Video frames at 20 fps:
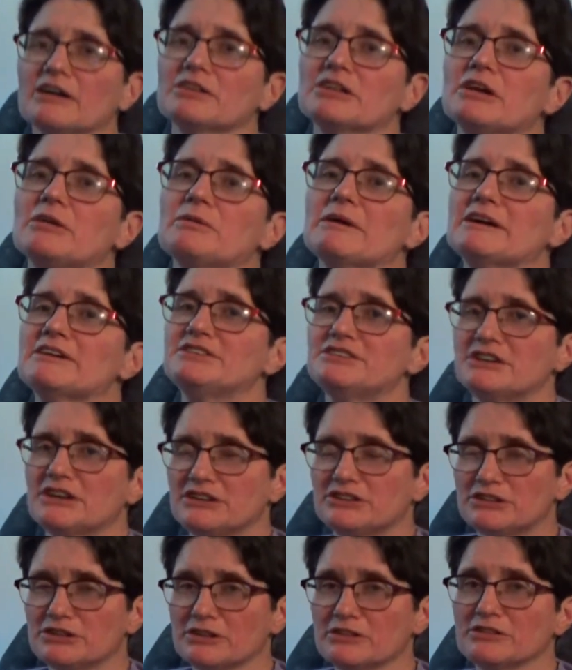only
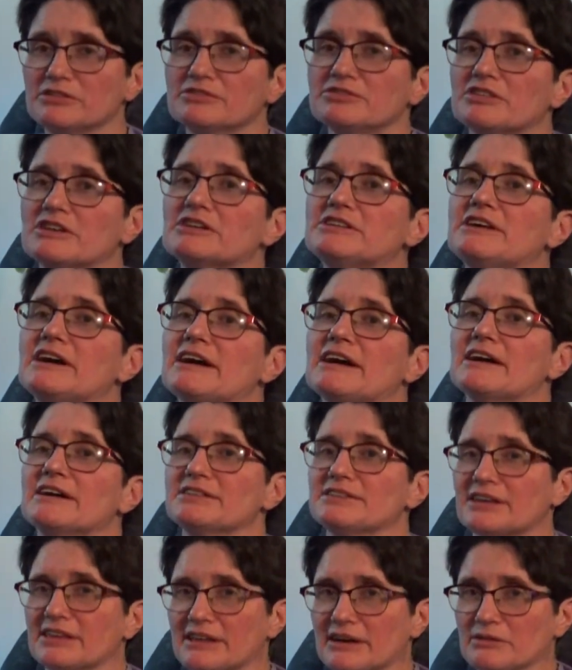wasted two free
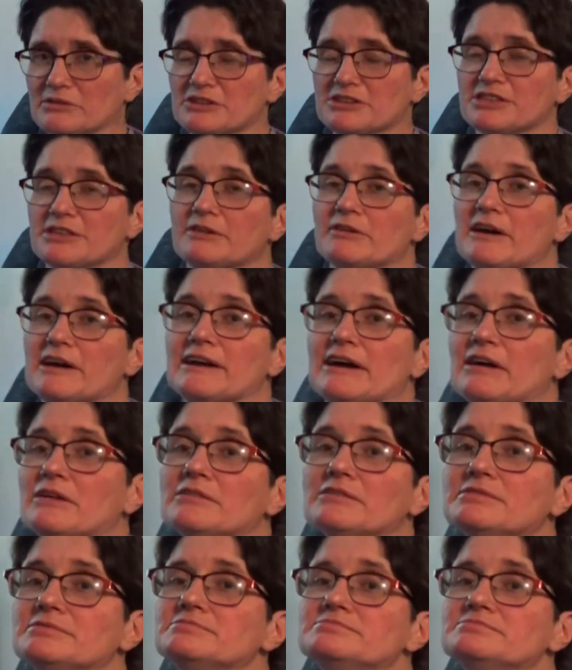tickets, and that was the rain out.